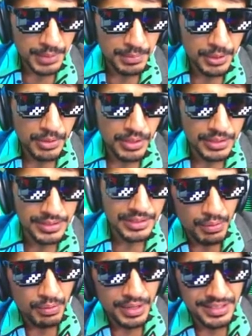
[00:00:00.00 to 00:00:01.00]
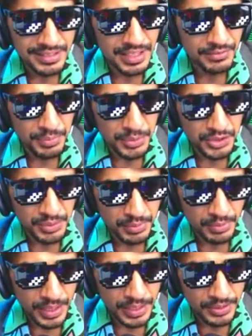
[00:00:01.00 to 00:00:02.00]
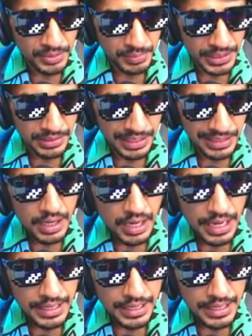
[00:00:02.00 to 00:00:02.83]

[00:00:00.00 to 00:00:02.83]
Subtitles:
but because what is the information provided to me, right?